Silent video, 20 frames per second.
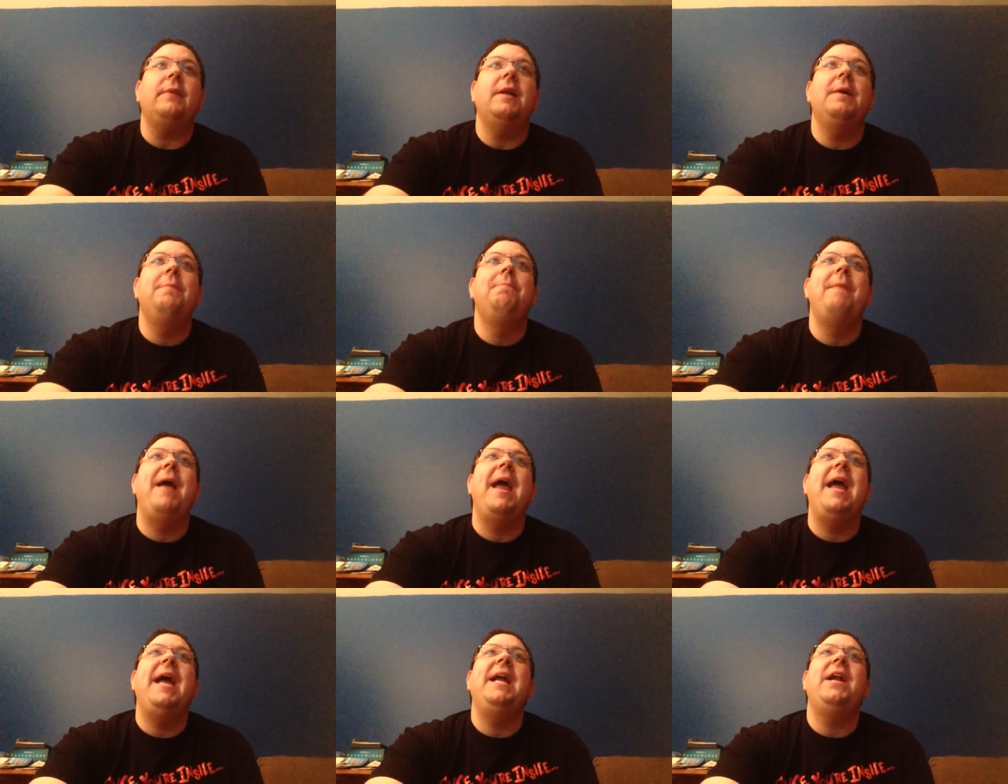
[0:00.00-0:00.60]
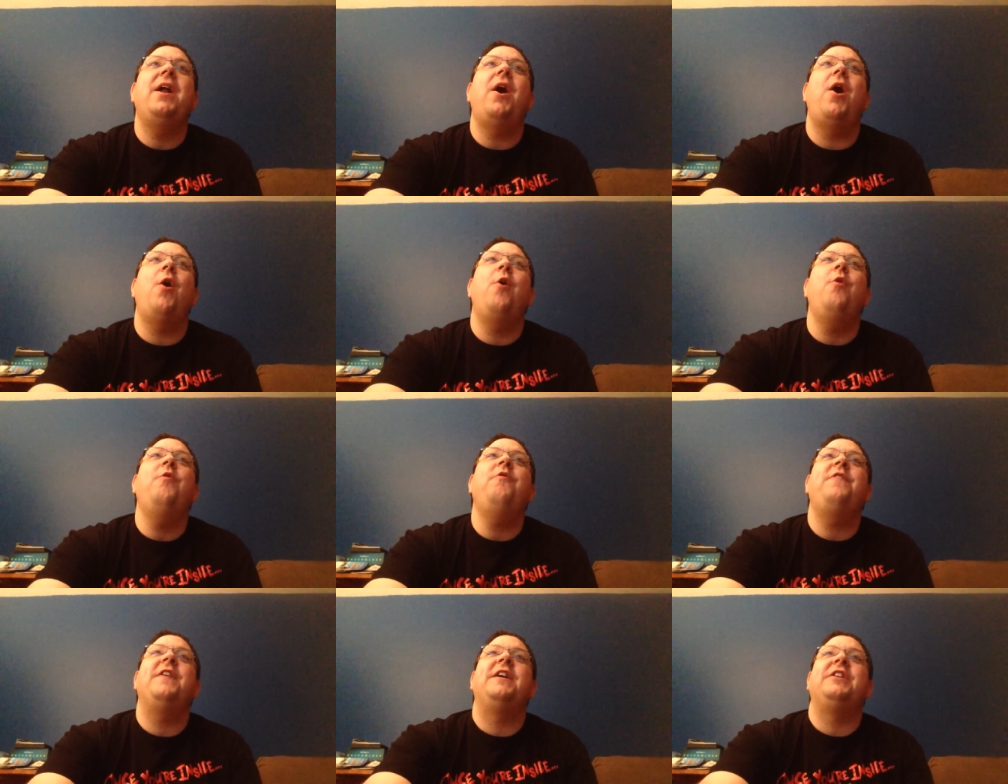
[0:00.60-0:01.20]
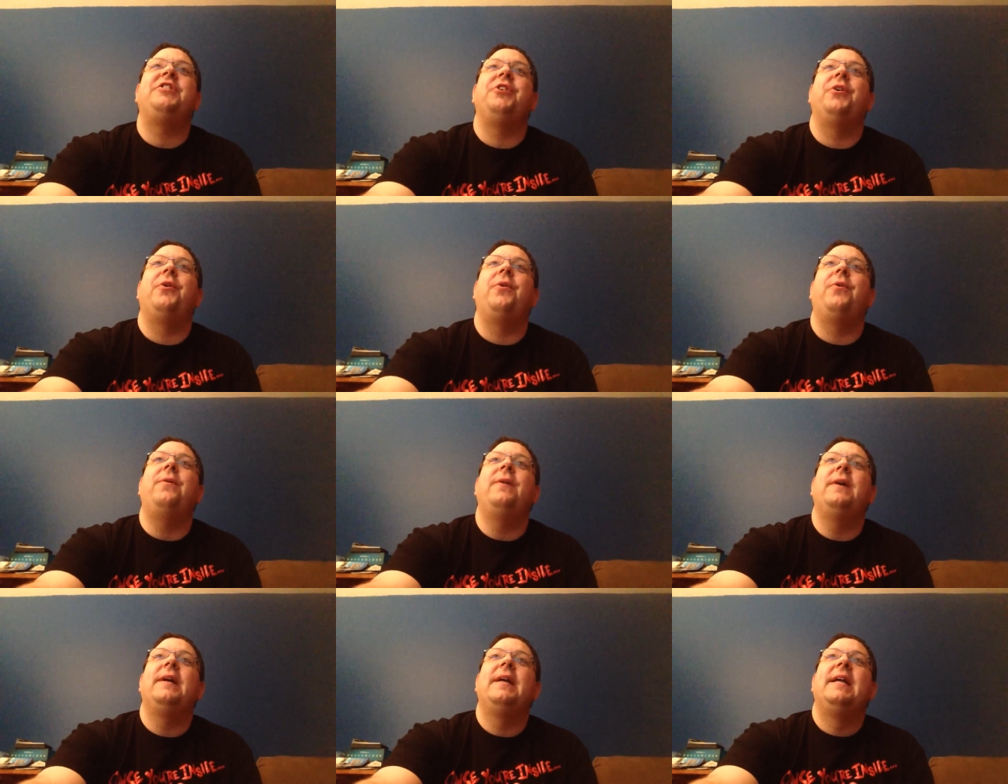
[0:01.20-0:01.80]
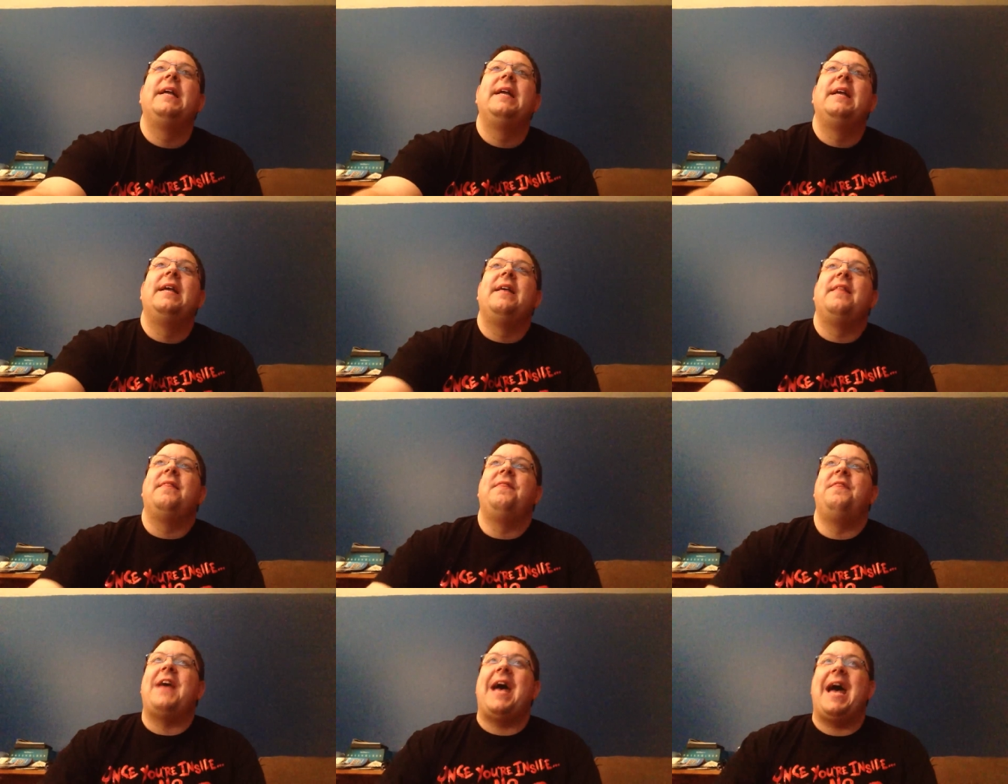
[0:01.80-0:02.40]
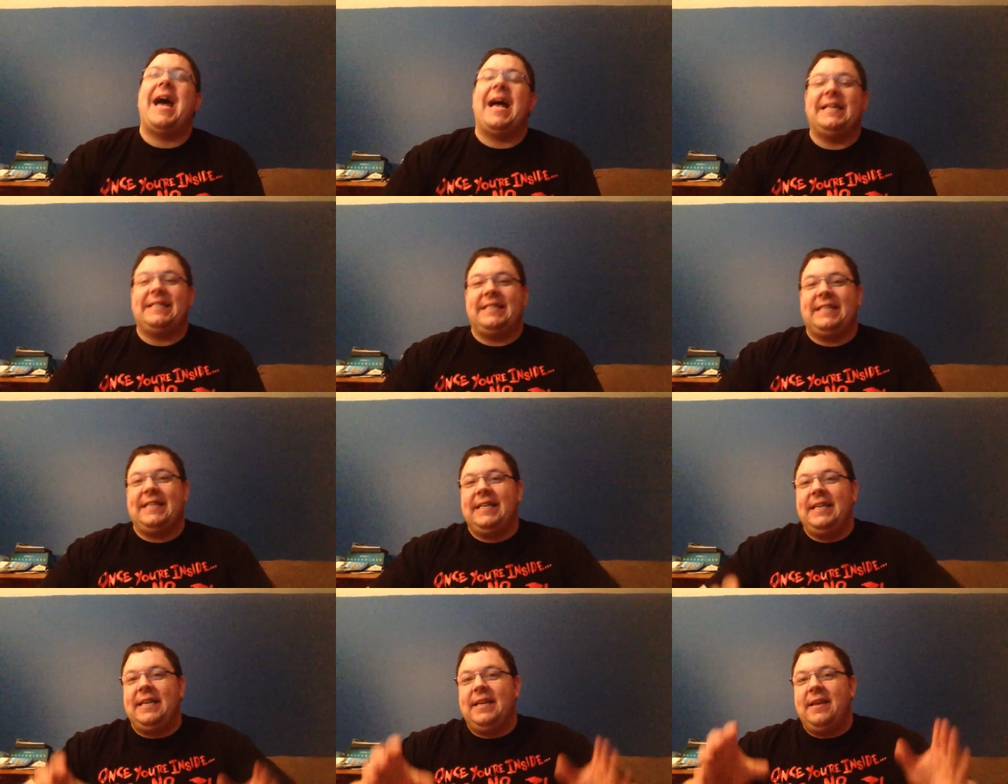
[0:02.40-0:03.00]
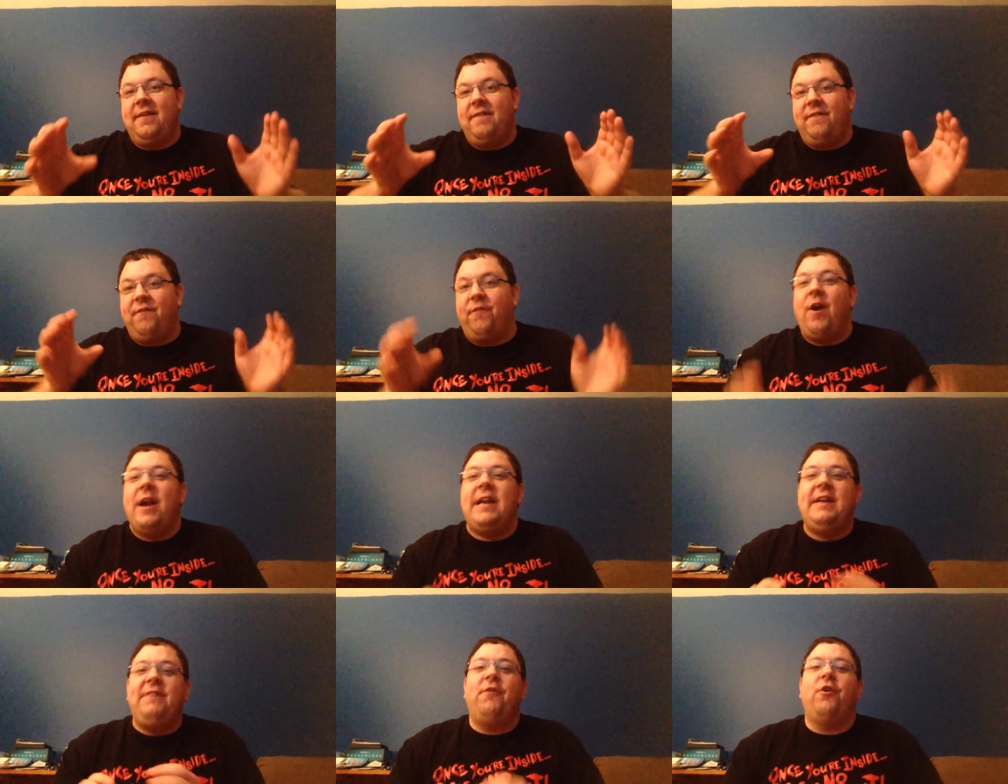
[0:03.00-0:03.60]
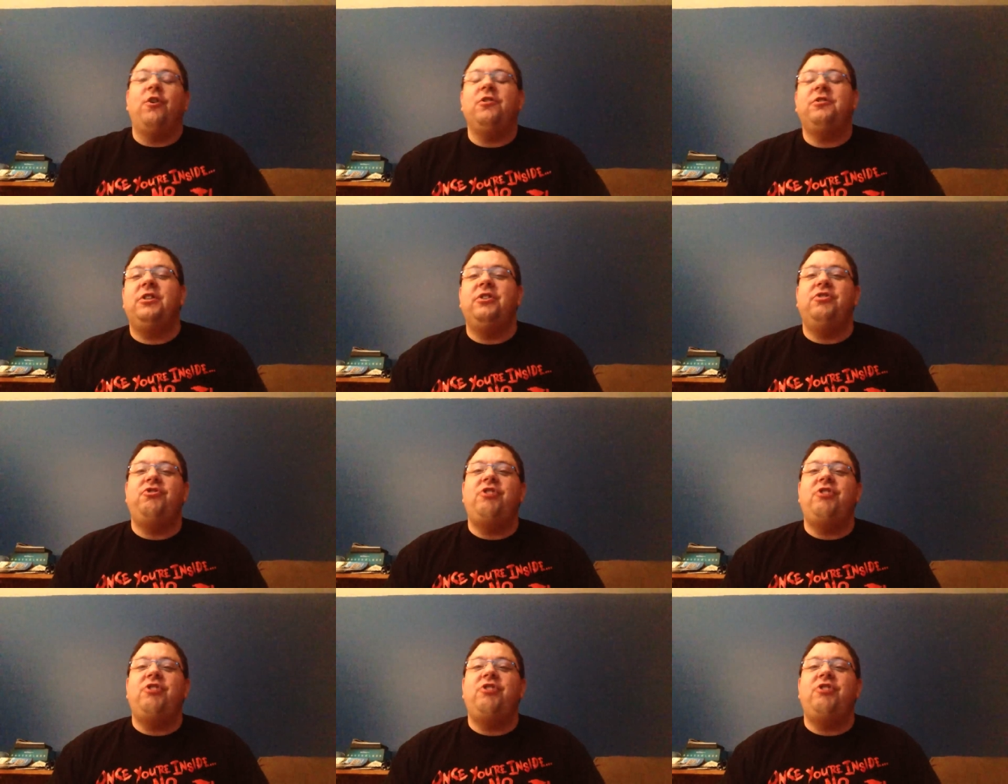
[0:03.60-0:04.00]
made official that Freddy vs.